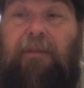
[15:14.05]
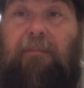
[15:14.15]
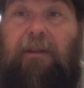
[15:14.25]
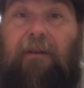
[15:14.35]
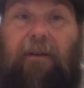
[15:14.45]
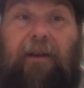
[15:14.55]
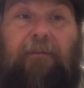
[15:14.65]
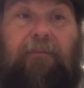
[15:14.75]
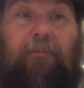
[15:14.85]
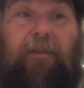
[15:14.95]
play
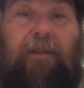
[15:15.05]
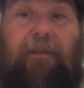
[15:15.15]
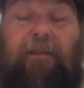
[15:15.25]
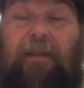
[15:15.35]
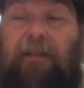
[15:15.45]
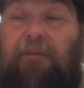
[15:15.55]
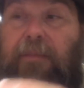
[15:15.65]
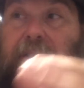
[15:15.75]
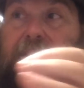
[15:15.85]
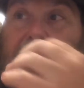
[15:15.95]
around with other things,
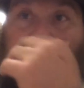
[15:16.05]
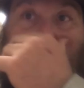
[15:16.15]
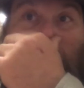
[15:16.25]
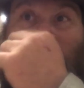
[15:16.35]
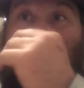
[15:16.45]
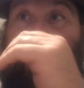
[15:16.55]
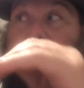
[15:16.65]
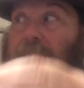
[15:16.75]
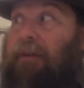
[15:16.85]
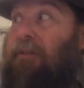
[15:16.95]
but that's
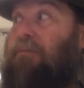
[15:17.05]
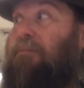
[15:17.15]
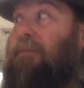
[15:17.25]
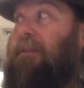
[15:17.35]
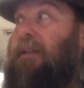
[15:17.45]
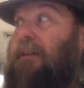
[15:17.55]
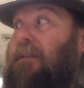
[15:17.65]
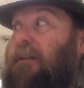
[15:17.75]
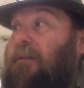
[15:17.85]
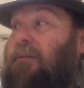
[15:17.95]
pretty much kind of
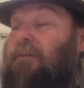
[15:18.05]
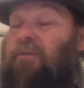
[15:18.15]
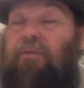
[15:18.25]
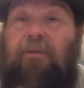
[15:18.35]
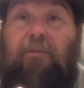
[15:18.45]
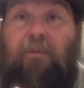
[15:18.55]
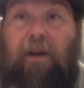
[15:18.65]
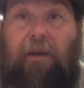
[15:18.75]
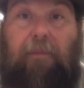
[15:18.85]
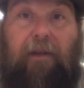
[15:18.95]
the long and the short of
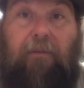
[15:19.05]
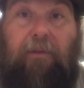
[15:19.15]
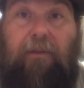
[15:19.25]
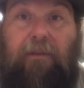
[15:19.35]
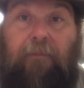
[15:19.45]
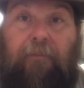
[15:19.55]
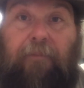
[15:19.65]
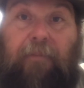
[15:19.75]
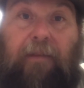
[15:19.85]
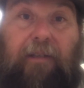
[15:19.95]
why I play with
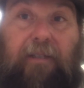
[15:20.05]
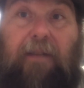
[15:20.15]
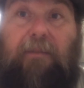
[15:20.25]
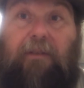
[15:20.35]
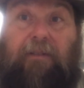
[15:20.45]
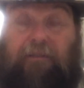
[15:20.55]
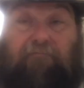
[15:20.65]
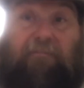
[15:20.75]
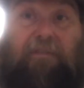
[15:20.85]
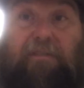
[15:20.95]
chainmails.
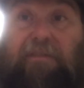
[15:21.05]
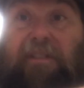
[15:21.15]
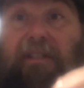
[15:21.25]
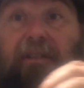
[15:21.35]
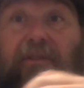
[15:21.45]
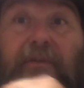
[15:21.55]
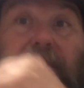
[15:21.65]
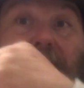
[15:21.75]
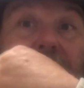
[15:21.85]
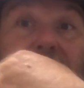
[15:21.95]
Just enjoy it.